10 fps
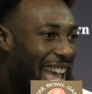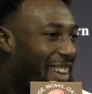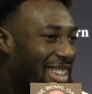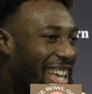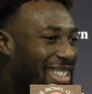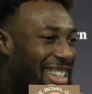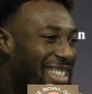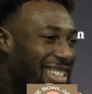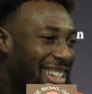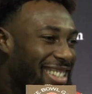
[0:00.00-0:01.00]
I mean, that's his
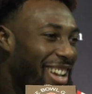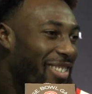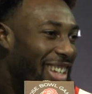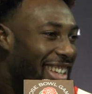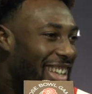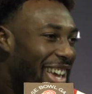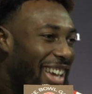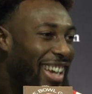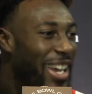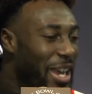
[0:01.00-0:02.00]
decision. I mean,
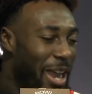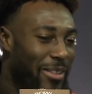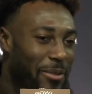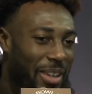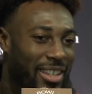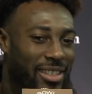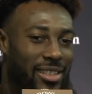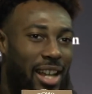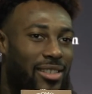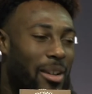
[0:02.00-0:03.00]
if he
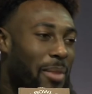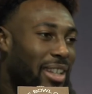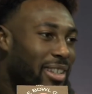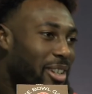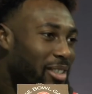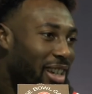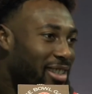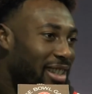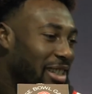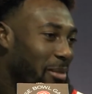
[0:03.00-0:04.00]
decides to come back to coach,
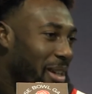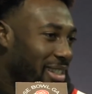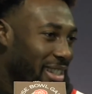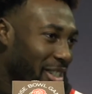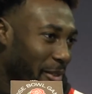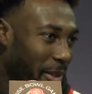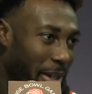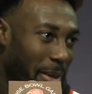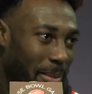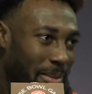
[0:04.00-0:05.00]
that's the best decision for
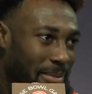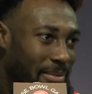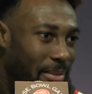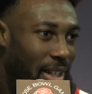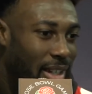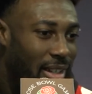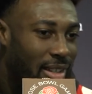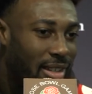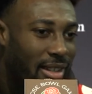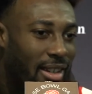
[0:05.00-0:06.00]
him. But,
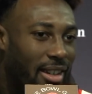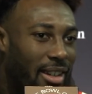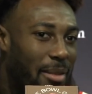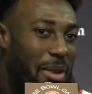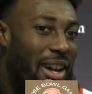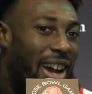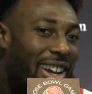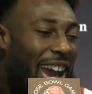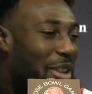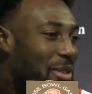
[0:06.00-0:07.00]

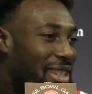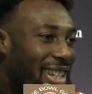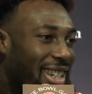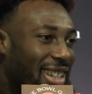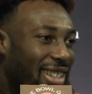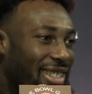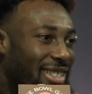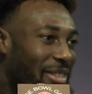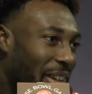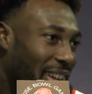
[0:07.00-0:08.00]
I don't see it
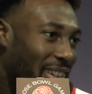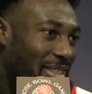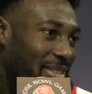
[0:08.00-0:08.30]
right now.